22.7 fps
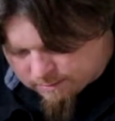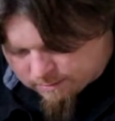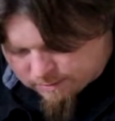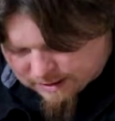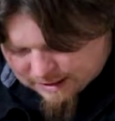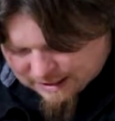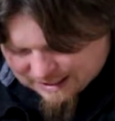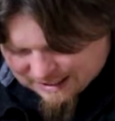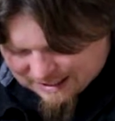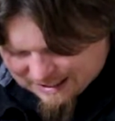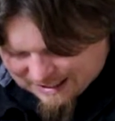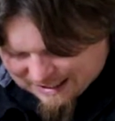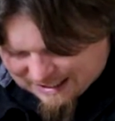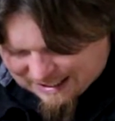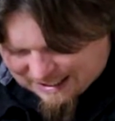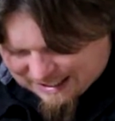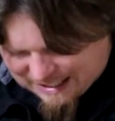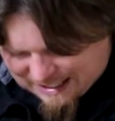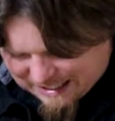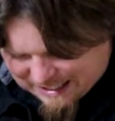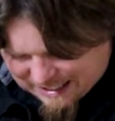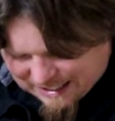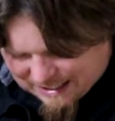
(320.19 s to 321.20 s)
Push
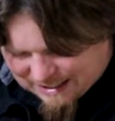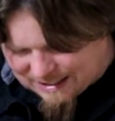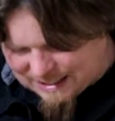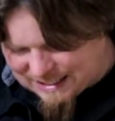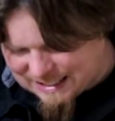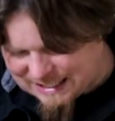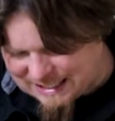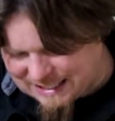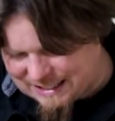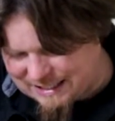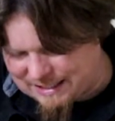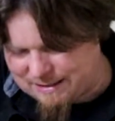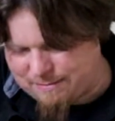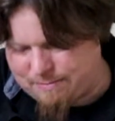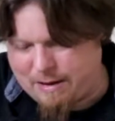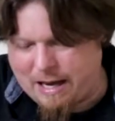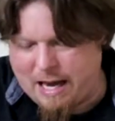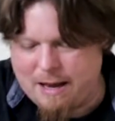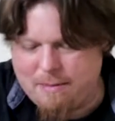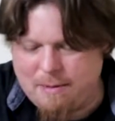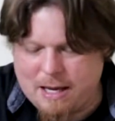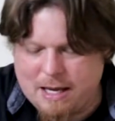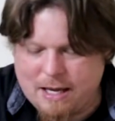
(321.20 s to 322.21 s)
this little guy in,
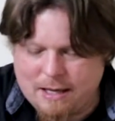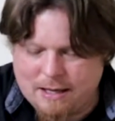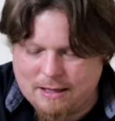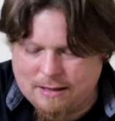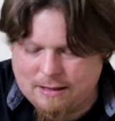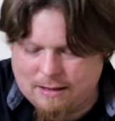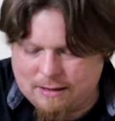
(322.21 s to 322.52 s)
maybe.